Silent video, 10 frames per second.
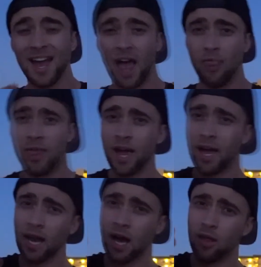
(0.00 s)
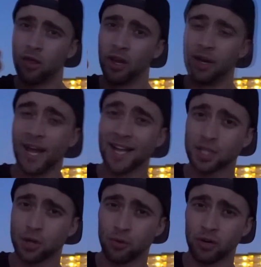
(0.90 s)
And then the
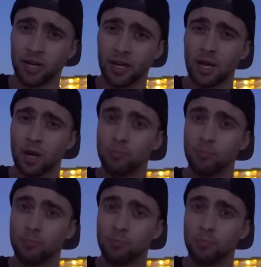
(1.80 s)
next three,